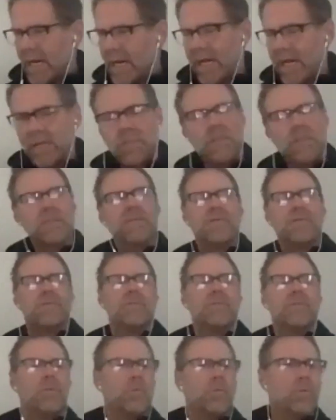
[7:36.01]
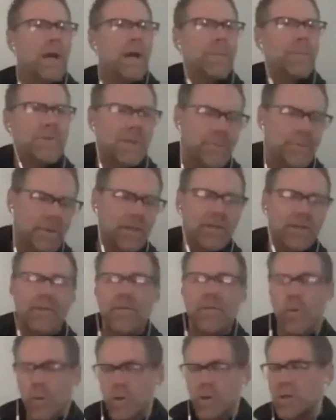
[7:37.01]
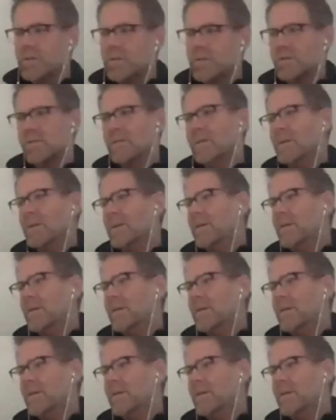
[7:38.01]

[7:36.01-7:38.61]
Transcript: I just wrapped up a divorce.